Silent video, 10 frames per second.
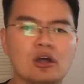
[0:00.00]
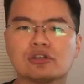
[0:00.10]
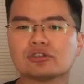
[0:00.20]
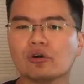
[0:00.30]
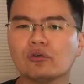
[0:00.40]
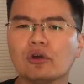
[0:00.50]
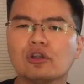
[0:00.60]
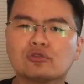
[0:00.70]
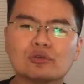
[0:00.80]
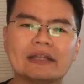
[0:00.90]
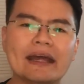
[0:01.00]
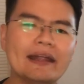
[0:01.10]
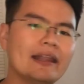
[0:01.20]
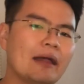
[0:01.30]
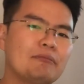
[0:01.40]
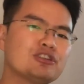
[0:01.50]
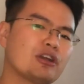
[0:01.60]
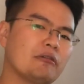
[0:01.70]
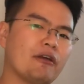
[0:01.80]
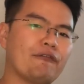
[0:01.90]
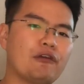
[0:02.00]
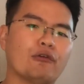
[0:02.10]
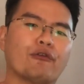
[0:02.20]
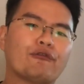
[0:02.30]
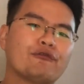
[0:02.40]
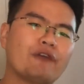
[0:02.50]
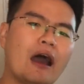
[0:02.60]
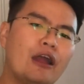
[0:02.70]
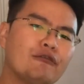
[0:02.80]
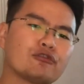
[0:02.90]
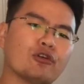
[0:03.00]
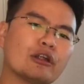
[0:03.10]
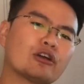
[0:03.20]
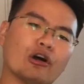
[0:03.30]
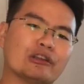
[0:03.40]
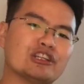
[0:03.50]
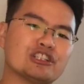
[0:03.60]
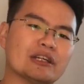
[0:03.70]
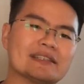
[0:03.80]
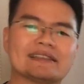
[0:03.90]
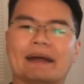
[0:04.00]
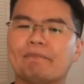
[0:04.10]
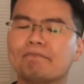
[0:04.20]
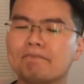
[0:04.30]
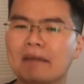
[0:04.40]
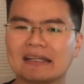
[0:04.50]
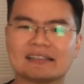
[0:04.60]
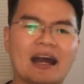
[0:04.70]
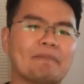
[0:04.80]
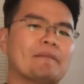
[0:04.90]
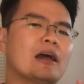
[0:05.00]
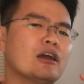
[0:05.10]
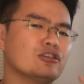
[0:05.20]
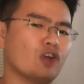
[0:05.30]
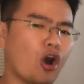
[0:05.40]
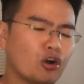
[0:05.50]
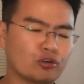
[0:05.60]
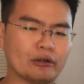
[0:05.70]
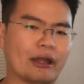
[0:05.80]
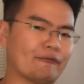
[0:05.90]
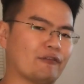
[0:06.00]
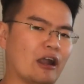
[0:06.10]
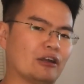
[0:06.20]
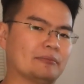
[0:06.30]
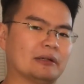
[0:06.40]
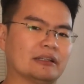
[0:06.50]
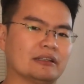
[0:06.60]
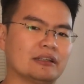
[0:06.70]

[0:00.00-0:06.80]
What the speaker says: So today, let me share with you 5 growing conditions that make up your growing environment.